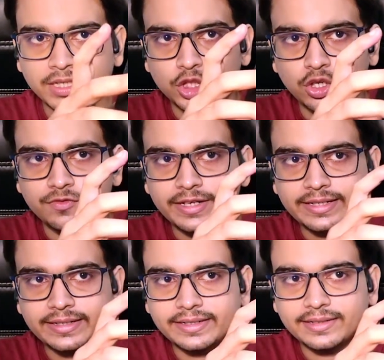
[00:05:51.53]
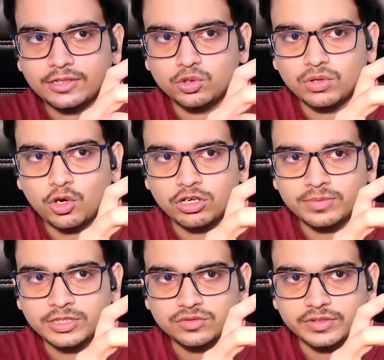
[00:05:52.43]
Now if I do a long
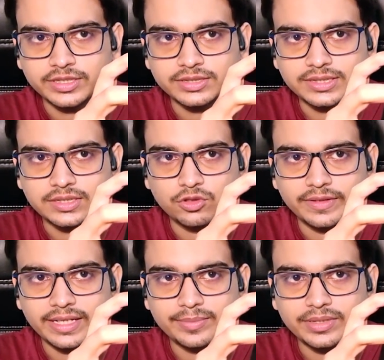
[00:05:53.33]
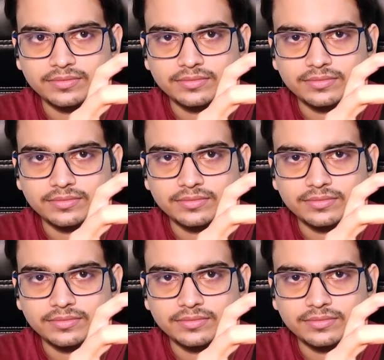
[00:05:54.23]
press over here, see what will happen.